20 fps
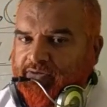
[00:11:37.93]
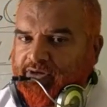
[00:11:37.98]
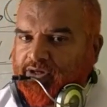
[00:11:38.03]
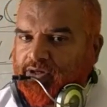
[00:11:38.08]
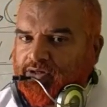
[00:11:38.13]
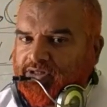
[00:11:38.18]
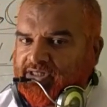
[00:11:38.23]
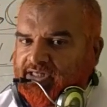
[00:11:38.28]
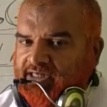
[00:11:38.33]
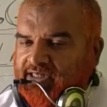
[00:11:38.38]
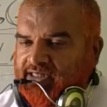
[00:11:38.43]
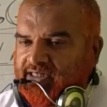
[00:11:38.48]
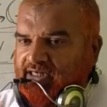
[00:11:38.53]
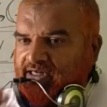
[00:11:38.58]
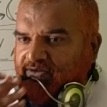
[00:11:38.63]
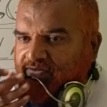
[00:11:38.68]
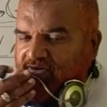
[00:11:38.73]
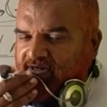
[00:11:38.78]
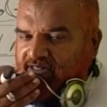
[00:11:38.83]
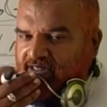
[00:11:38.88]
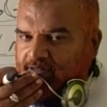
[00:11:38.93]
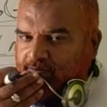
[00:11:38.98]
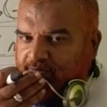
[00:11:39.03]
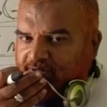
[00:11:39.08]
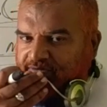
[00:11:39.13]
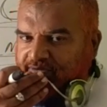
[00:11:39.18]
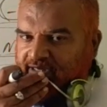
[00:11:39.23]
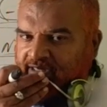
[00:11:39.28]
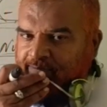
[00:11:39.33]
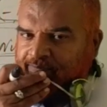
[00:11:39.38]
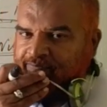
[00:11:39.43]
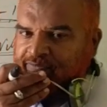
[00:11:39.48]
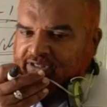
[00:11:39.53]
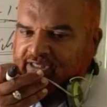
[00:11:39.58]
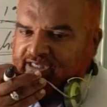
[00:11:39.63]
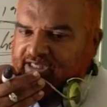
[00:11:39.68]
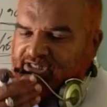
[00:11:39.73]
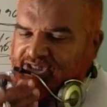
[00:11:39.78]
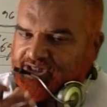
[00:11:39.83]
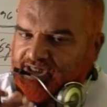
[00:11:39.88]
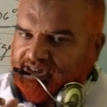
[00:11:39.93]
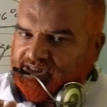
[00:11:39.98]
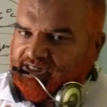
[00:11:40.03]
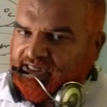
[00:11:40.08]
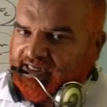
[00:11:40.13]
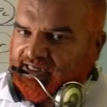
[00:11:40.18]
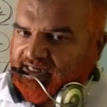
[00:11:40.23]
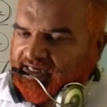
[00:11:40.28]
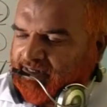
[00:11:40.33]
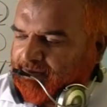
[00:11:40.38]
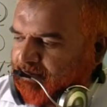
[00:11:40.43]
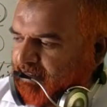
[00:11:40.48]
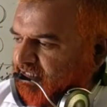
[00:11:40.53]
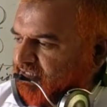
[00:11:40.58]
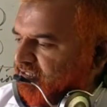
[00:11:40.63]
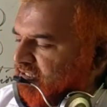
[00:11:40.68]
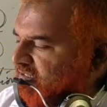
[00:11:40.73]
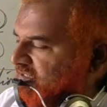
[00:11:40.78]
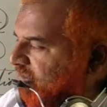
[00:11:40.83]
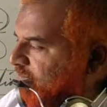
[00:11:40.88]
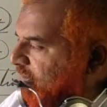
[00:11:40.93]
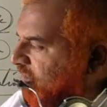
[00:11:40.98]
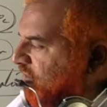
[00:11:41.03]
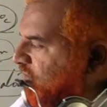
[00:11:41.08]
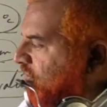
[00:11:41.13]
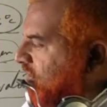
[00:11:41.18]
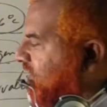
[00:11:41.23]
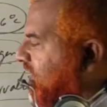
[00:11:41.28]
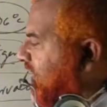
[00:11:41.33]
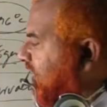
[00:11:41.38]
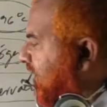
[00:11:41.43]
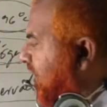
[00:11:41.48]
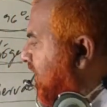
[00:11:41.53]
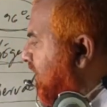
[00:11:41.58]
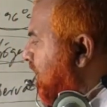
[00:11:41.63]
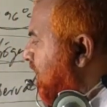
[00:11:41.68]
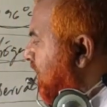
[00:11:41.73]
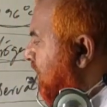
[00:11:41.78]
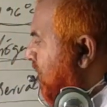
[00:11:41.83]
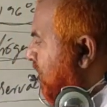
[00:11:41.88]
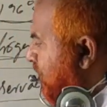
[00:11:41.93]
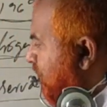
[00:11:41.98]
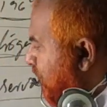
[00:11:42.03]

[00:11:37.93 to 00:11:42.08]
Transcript: when you are studying the differences between estrous cycle and menstrual cycle.